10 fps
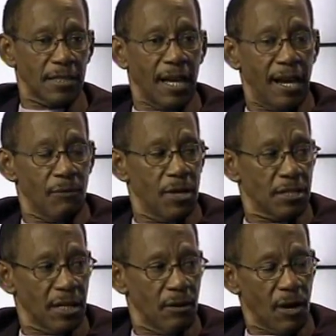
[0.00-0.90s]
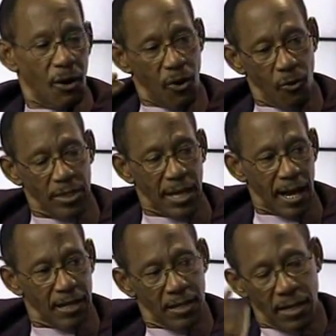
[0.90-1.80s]
Cane Ridge area, all the way
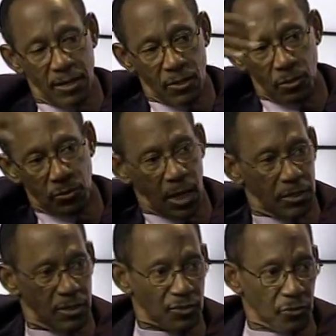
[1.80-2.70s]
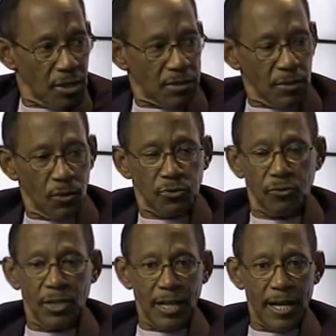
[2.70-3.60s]
down in there. You go around these mm-hmm. streets, mm -hmm. no
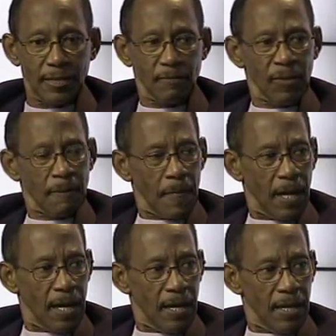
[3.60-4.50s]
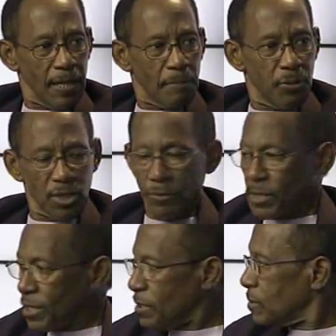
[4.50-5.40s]
street lights, and, and, they put them
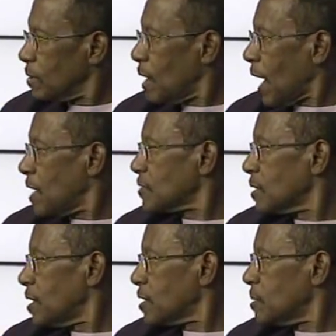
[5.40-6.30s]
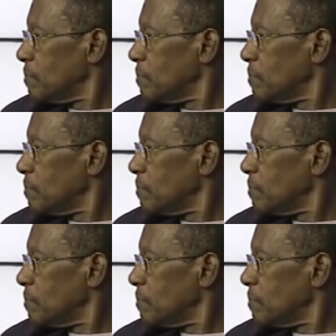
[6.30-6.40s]
in these little isolated mm-hmm.